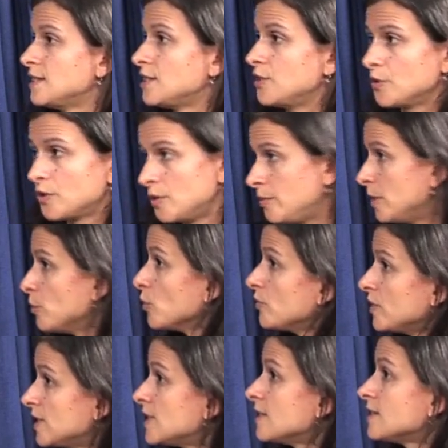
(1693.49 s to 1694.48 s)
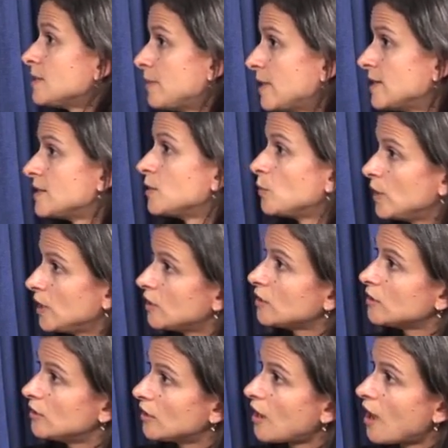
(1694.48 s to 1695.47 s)
There could be more retail space that we
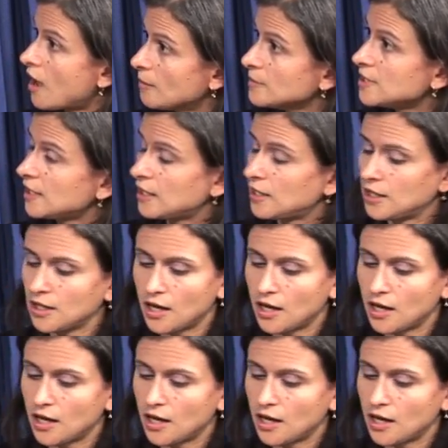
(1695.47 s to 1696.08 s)
could accommodate.